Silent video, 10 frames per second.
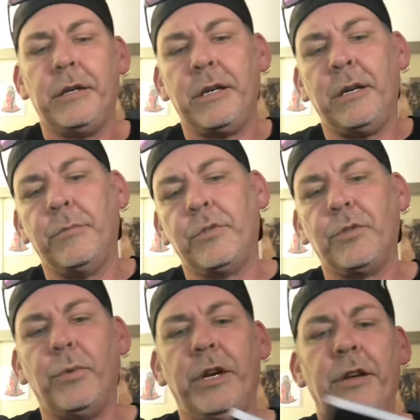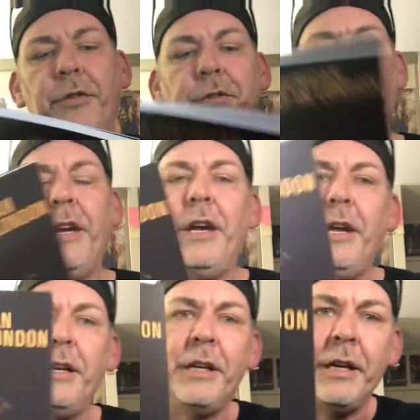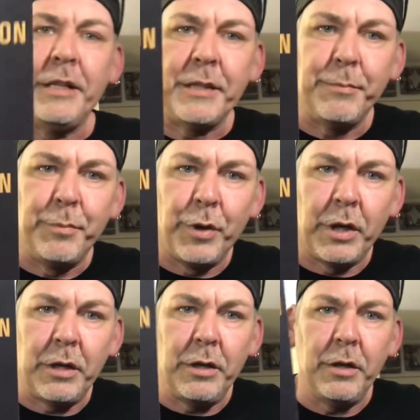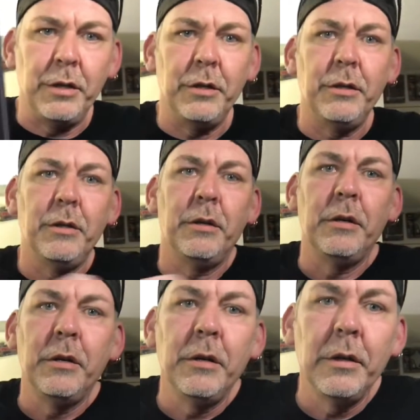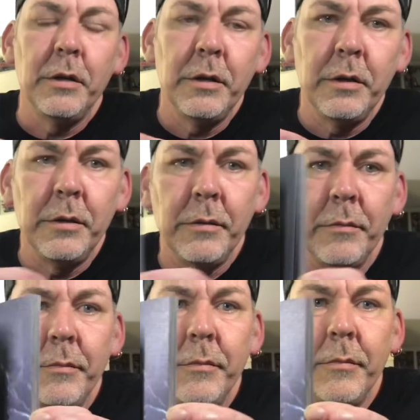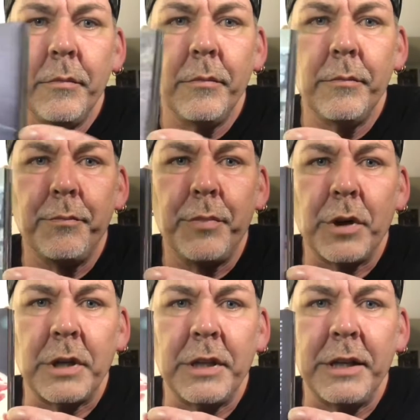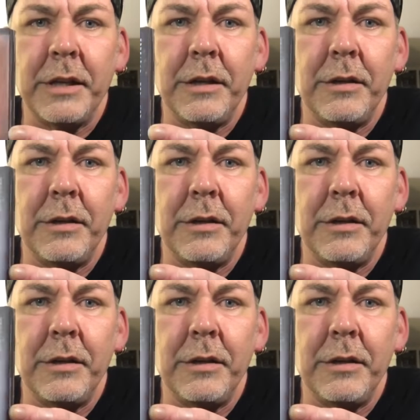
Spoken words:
it comes with a nice booklet